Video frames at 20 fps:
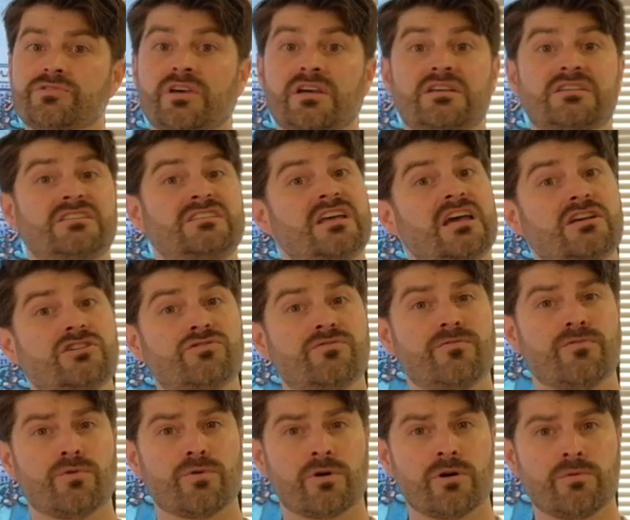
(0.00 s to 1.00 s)
like stage
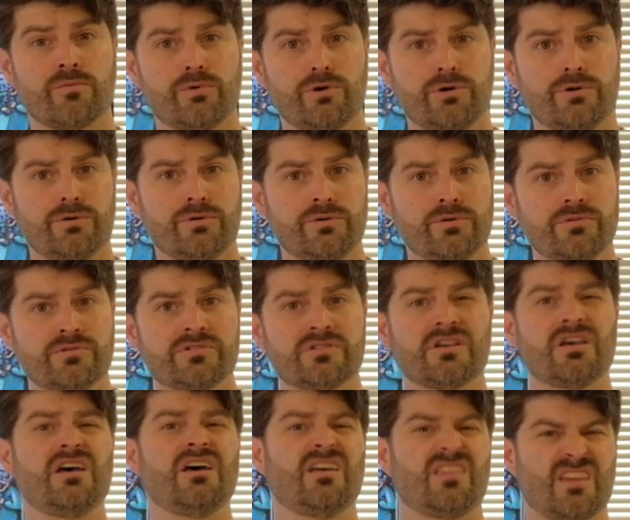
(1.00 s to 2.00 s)
4 wounds,
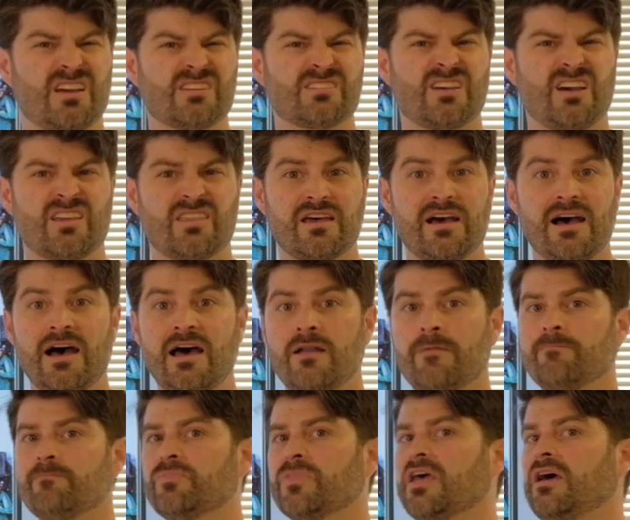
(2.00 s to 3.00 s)
things like that,